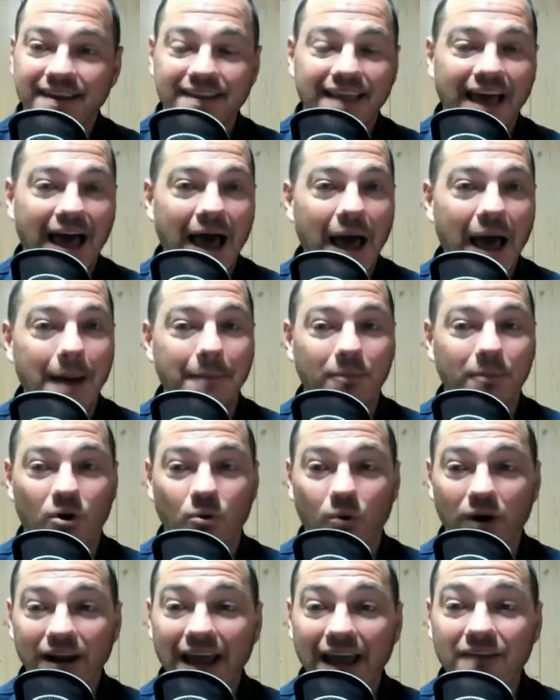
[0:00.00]
or
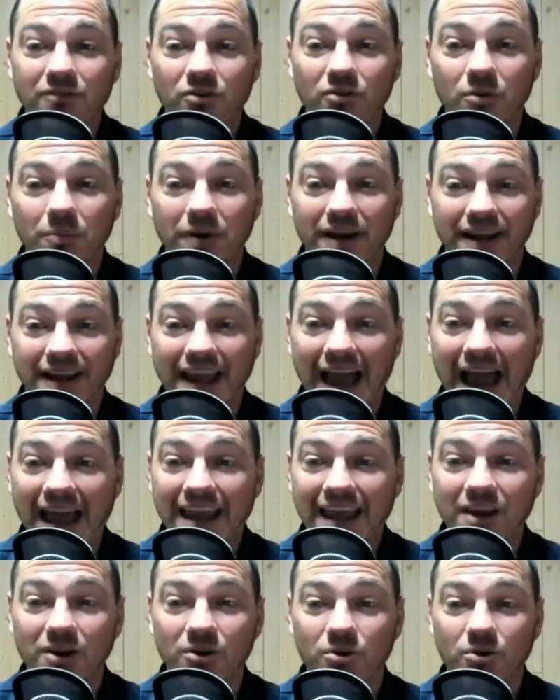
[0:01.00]
whatever, but a guy
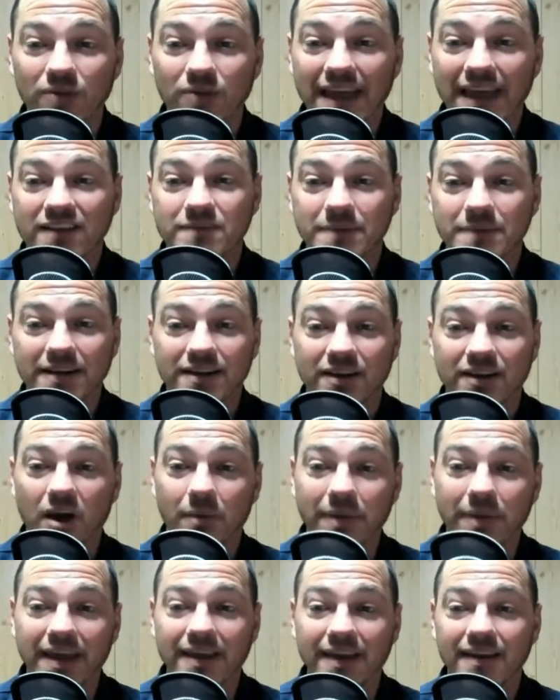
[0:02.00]
here who they expect to
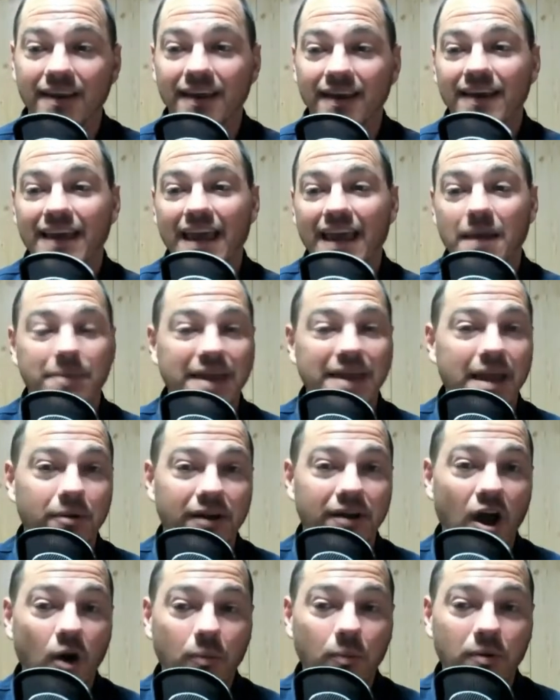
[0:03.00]
come in and be able
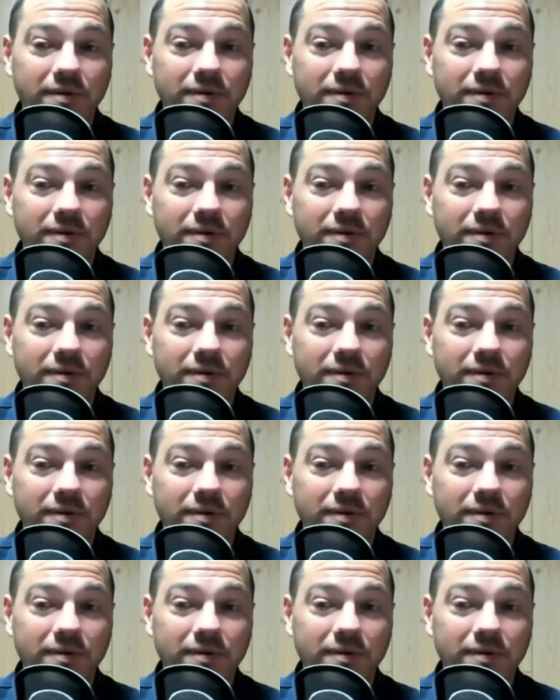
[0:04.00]
to help him.